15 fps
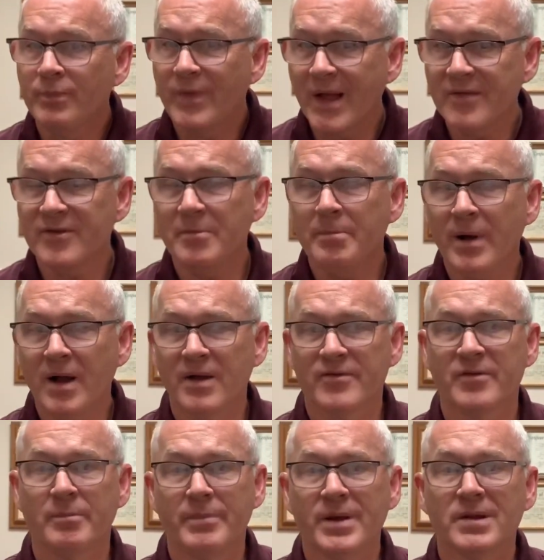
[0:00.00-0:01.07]
that's a
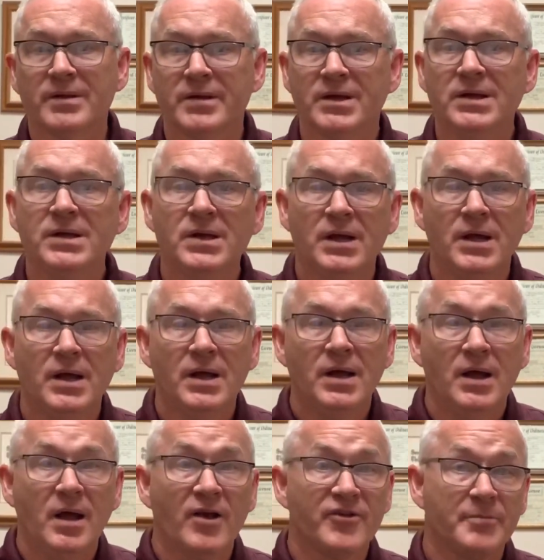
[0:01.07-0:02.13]
possibility,
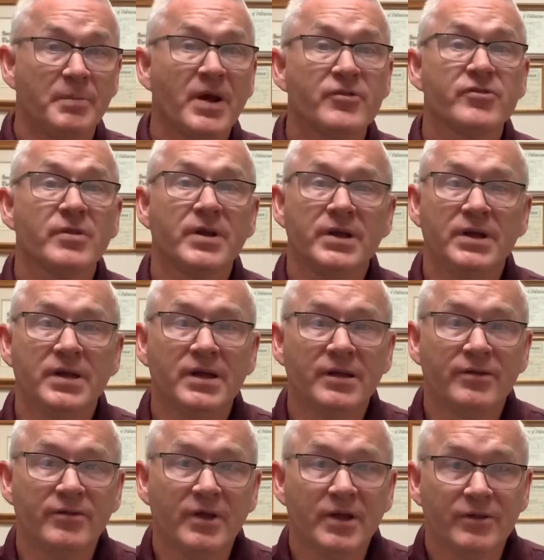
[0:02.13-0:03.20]
especially
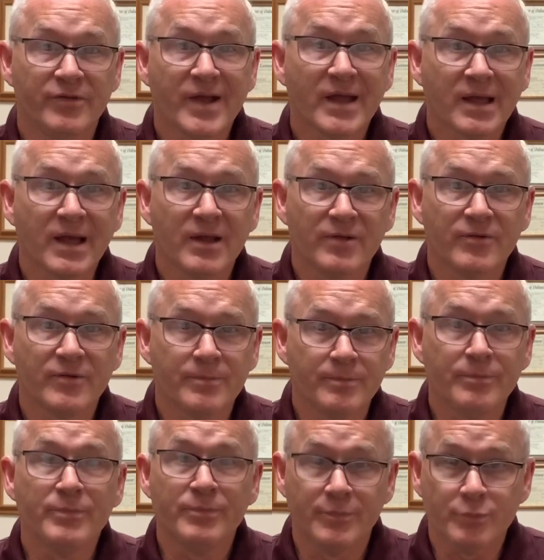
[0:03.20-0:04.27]
in decades
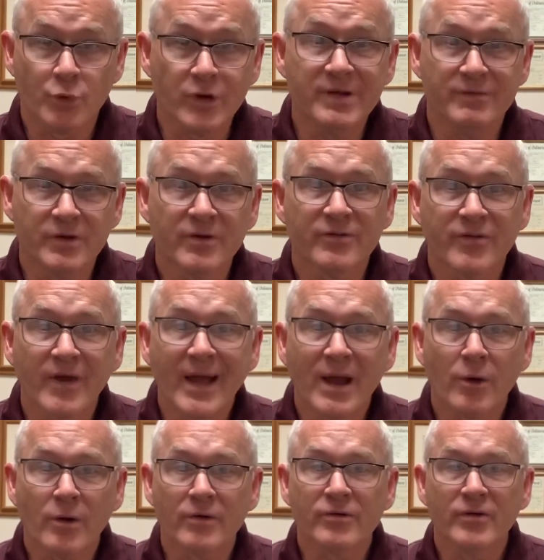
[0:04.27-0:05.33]
previous to
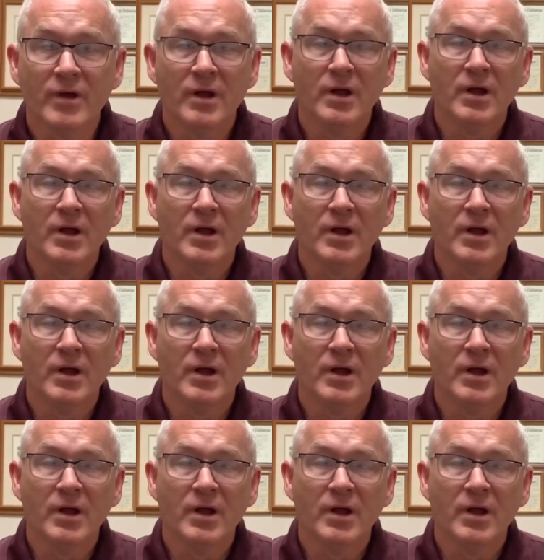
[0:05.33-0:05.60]
ours.